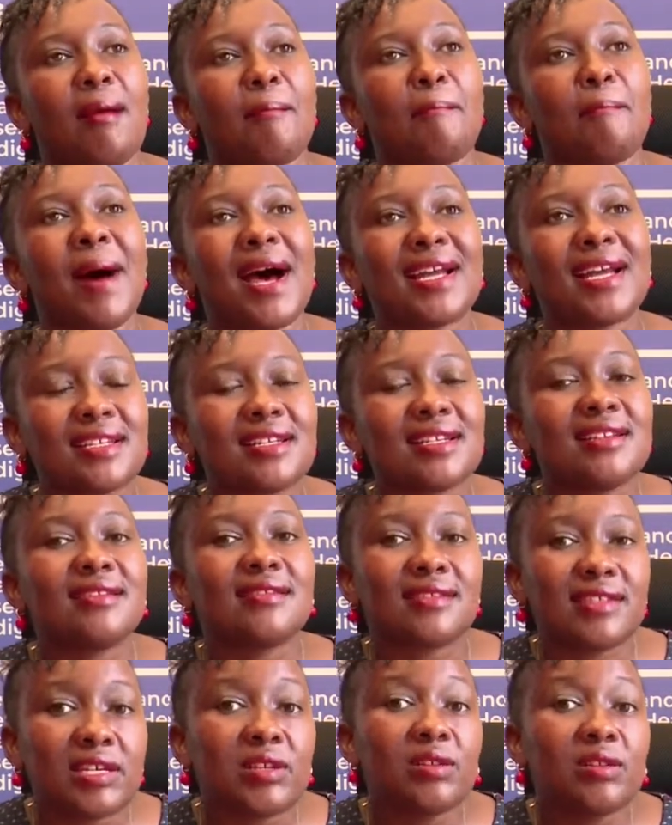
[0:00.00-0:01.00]
but is
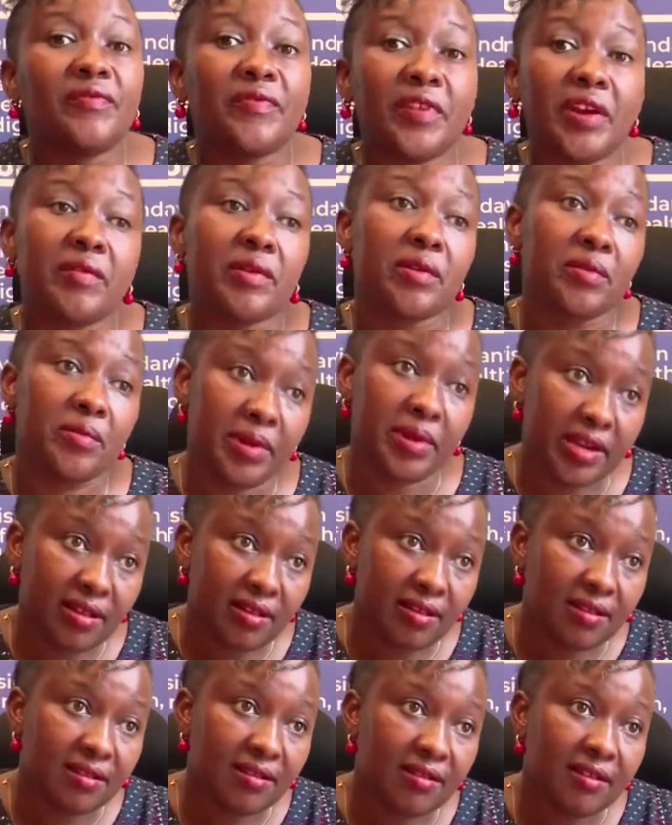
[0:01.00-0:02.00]
still very
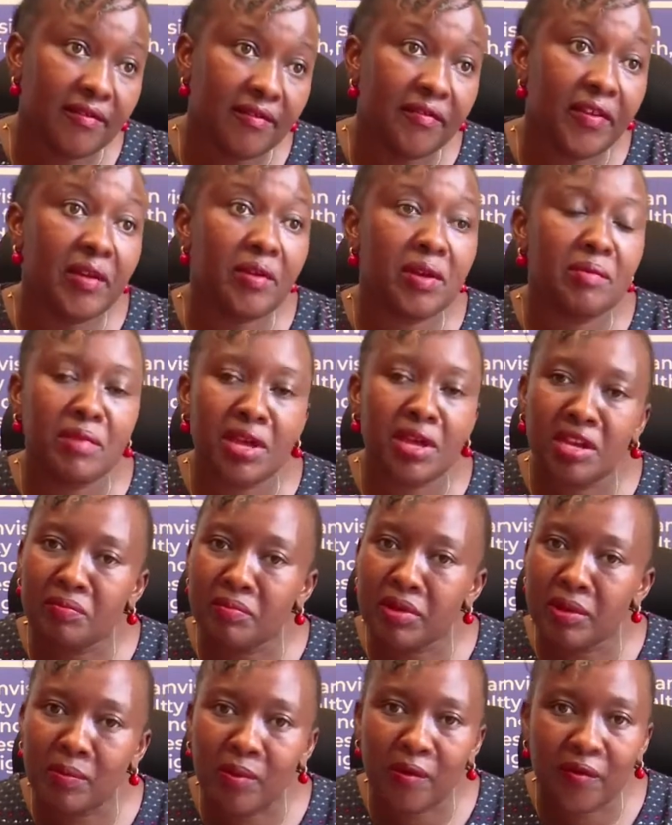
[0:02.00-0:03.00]
real. Very many
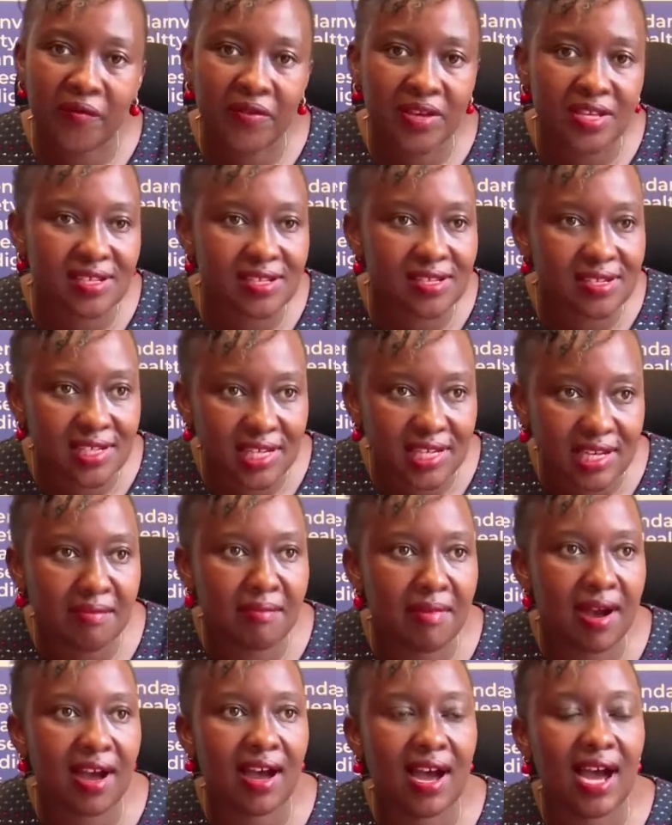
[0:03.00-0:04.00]
people face
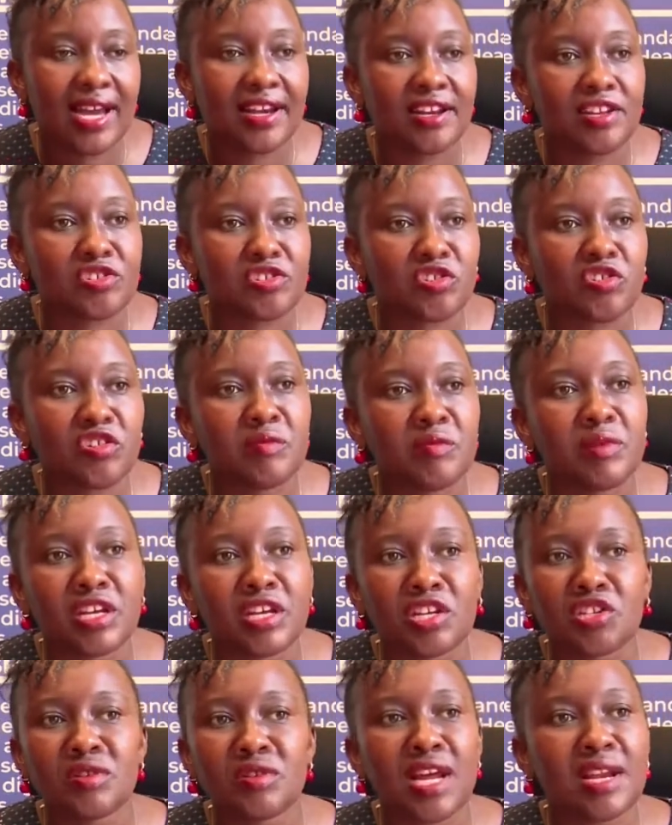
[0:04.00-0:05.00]
stigma and
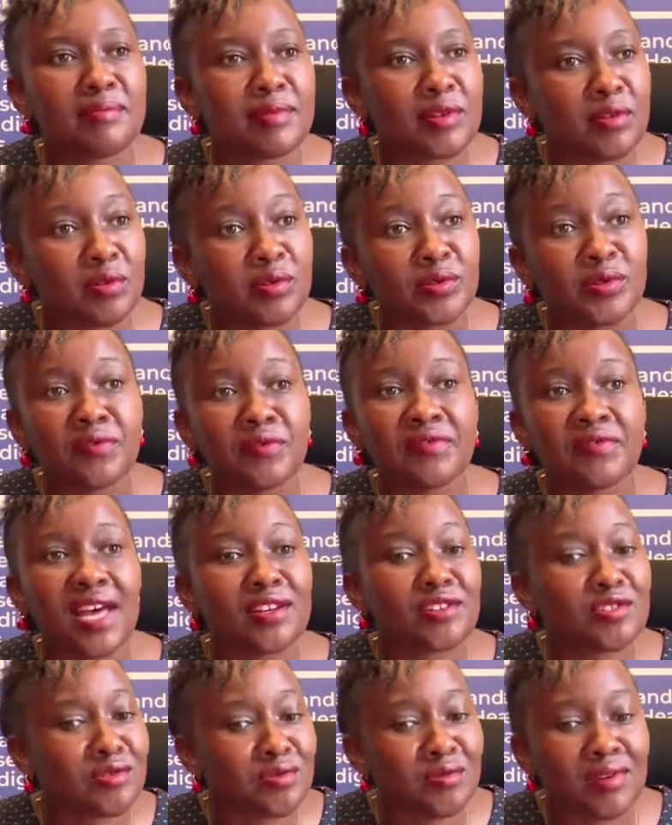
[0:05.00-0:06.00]
discrimination, and because of
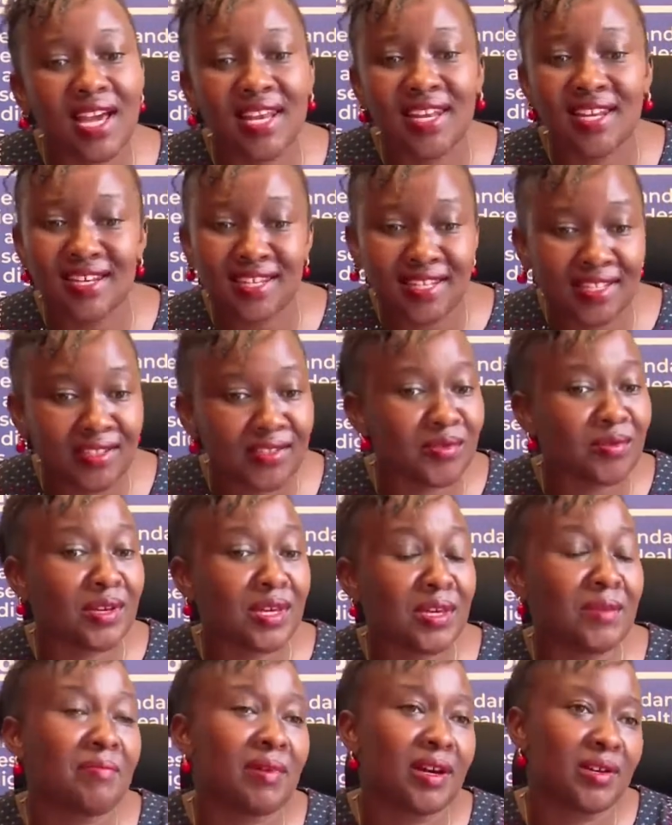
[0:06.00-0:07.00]
that, Uganet needs to
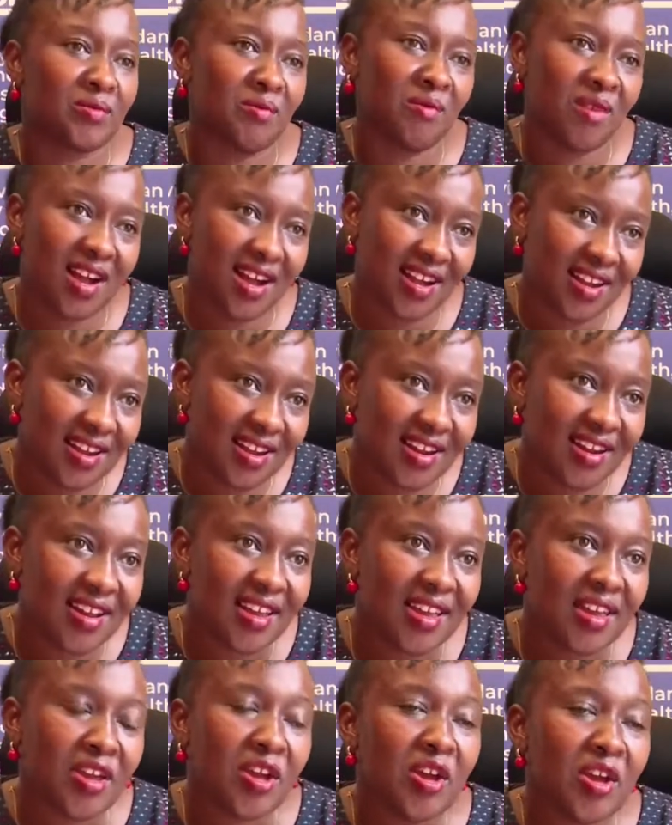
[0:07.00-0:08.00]
keep at work.
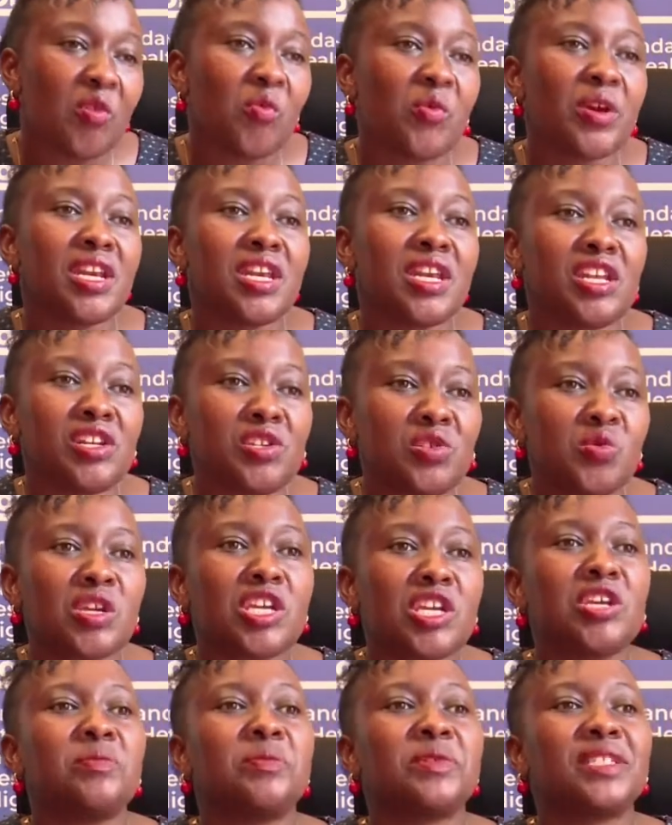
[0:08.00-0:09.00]
We need to
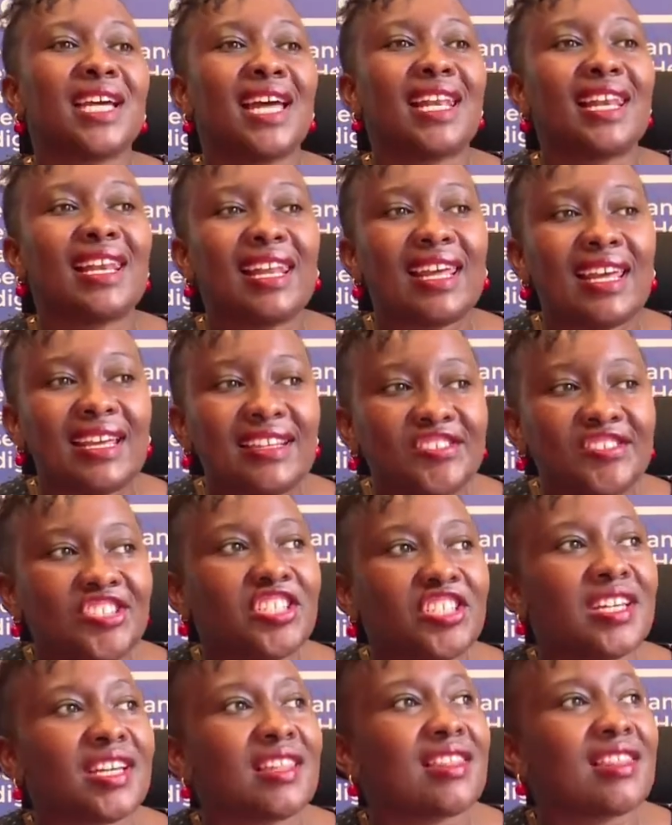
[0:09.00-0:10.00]
keep
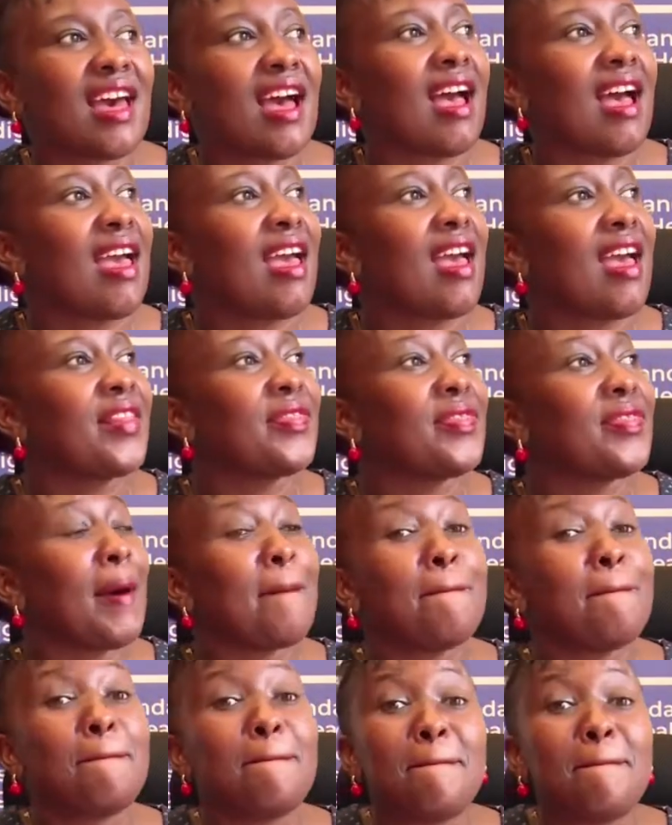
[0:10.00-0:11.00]
challenging the
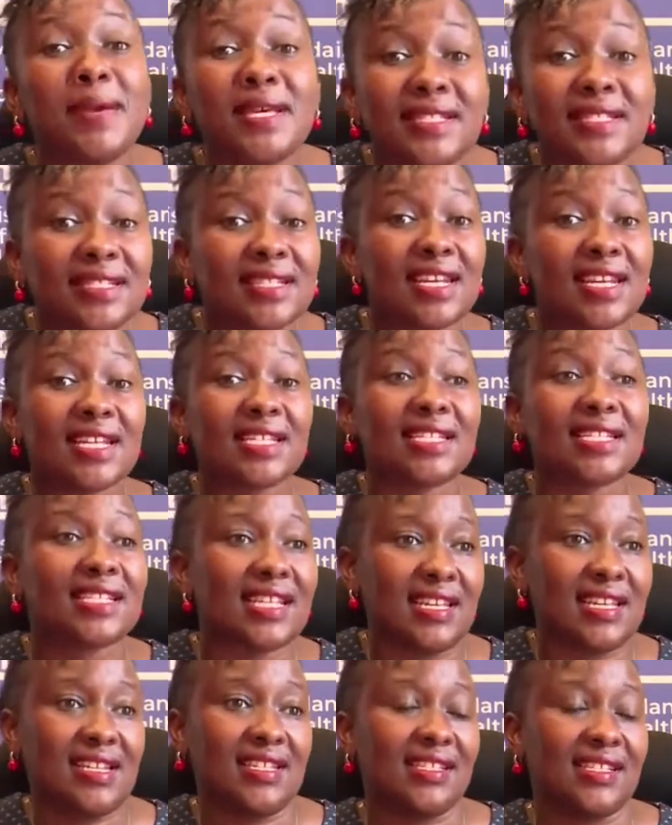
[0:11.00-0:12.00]

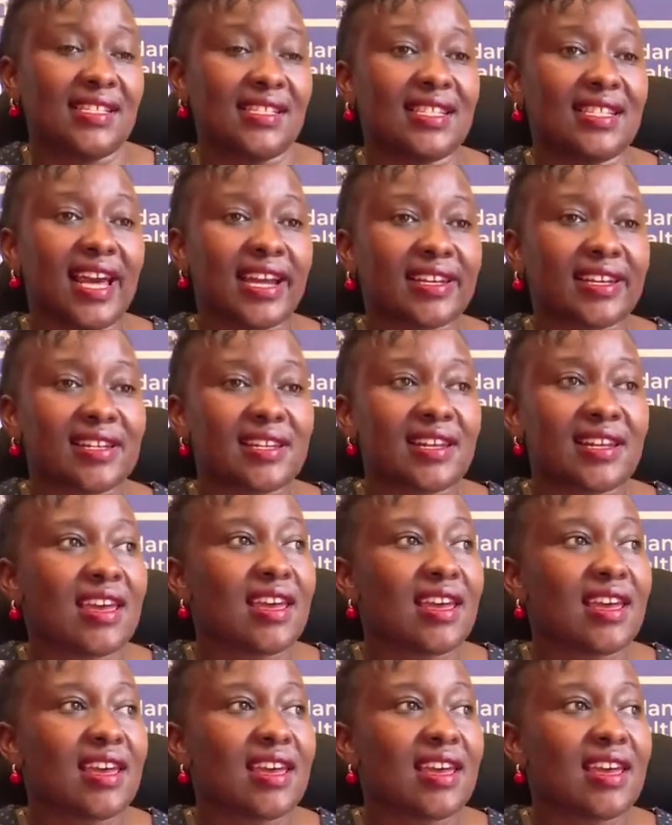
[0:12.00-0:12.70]
businesses that